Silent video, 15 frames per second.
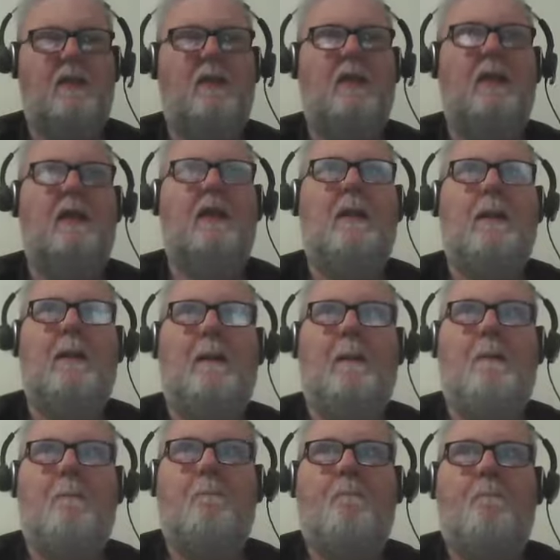
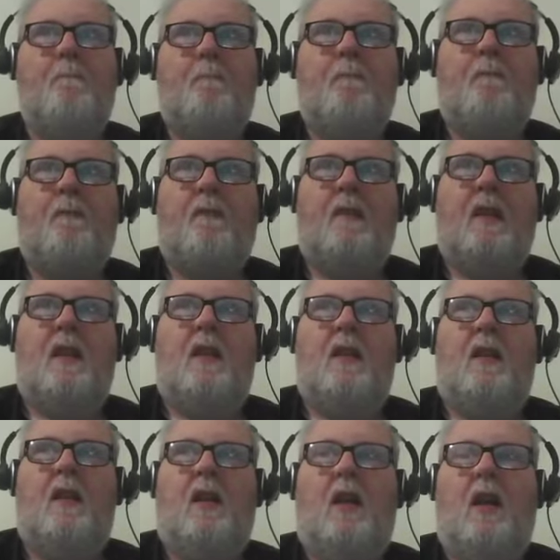
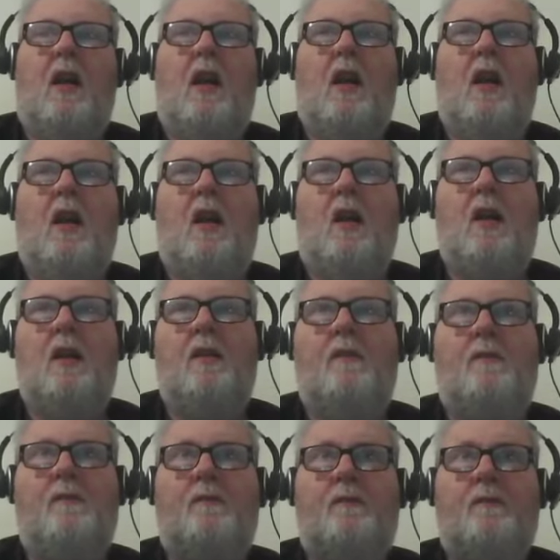
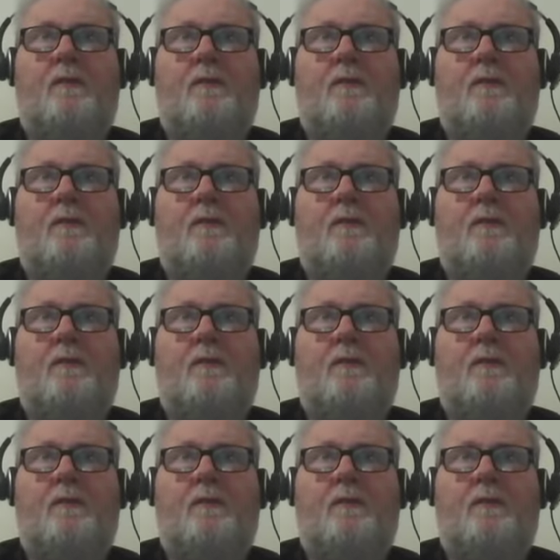(no one is talking)